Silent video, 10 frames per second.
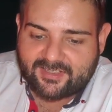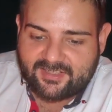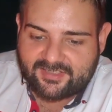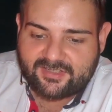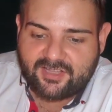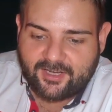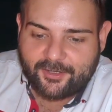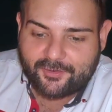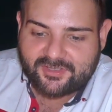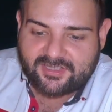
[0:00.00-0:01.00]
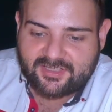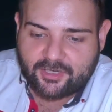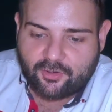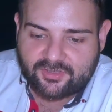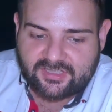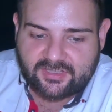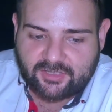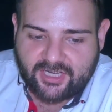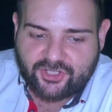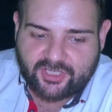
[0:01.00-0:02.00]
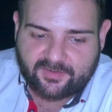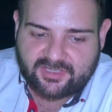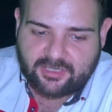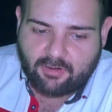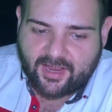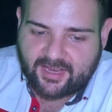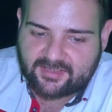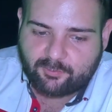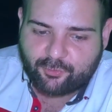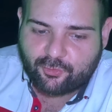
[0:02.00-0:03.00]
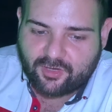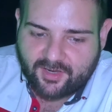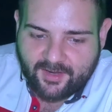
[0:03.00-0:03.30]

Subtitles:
This dilutes the concentration of CYA in the pool.